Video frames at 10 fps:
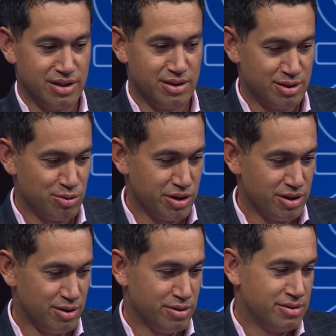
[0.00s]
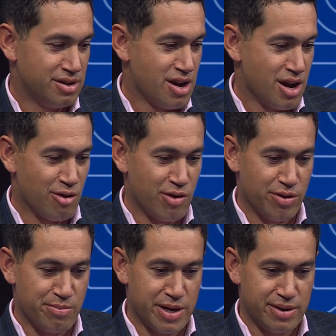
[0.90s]
They're talking a lot around
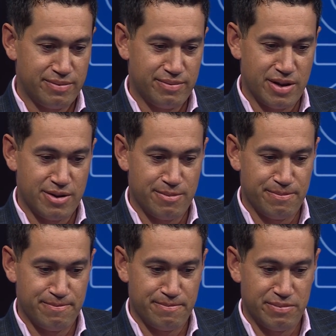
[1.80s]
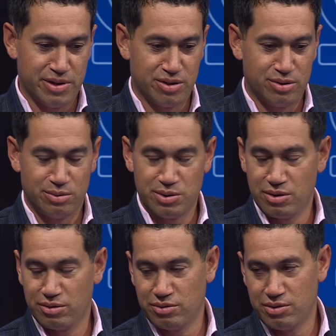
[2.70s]
the bat, but as soon as we
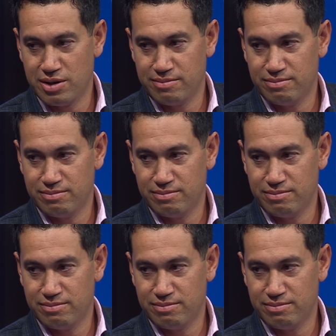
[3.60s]
got through that,